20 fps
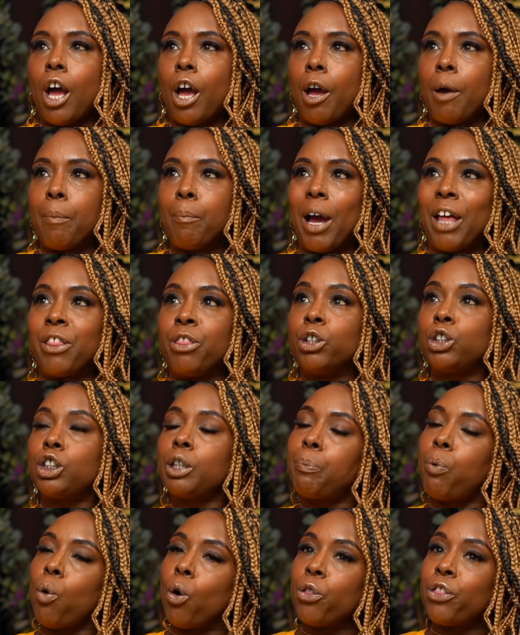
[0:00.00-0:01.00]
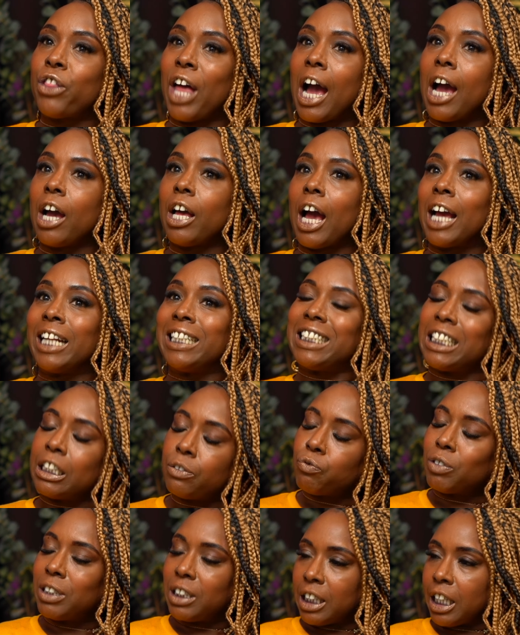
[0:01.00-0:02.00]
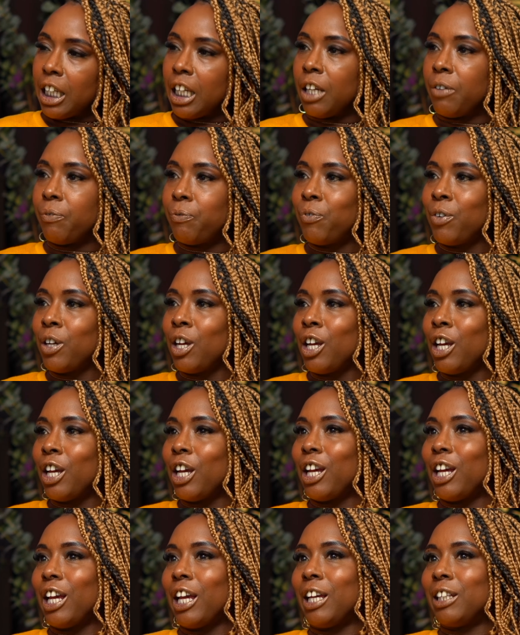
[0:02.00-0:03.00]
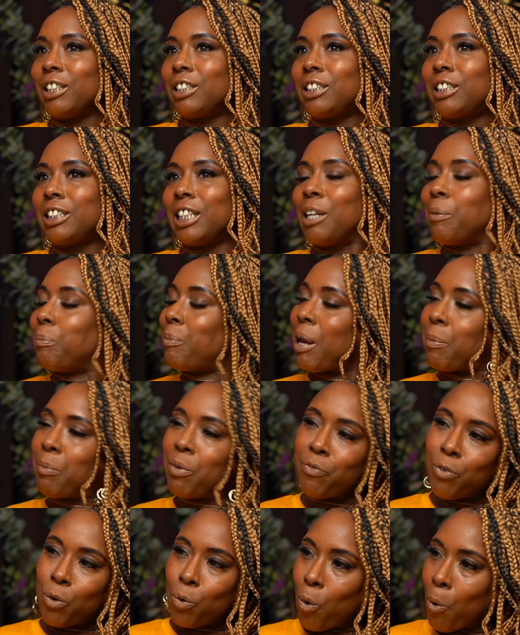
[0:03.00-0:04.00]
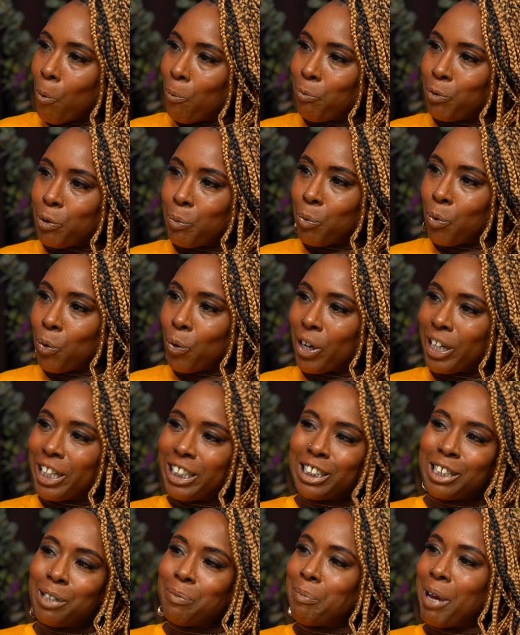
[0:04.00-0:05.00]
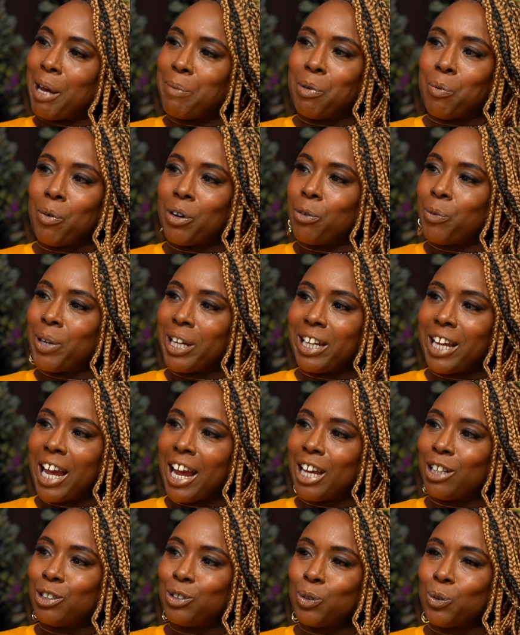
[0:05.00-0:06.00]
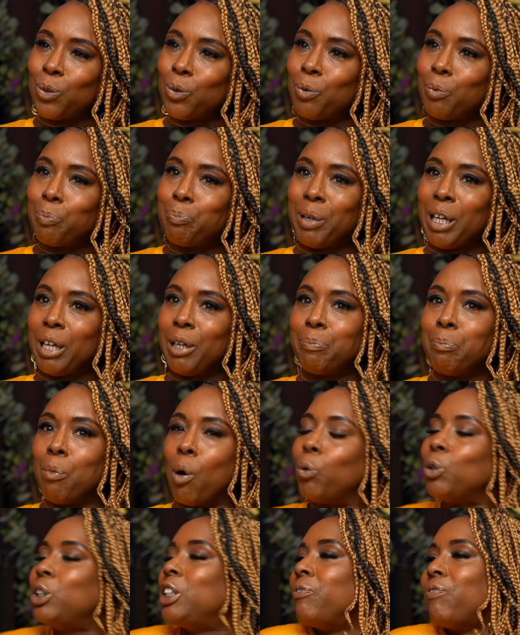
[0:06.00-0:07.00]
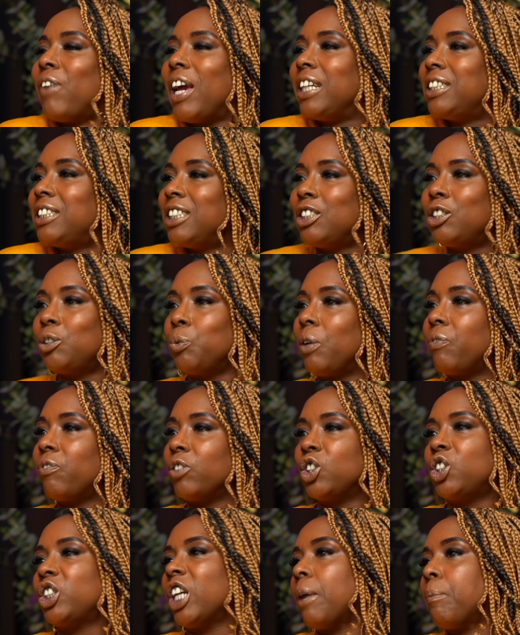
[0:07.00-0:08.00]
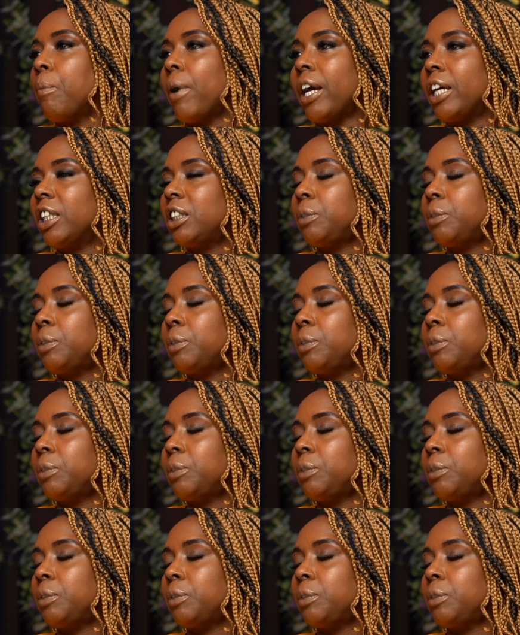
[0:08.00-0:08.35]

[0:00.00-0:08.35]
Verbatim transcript: um, and the support that i did receive it didn't make me feel comfortable and it didn't okay. make me want to engage or be motivated to yeah, even yeah, share yeah. my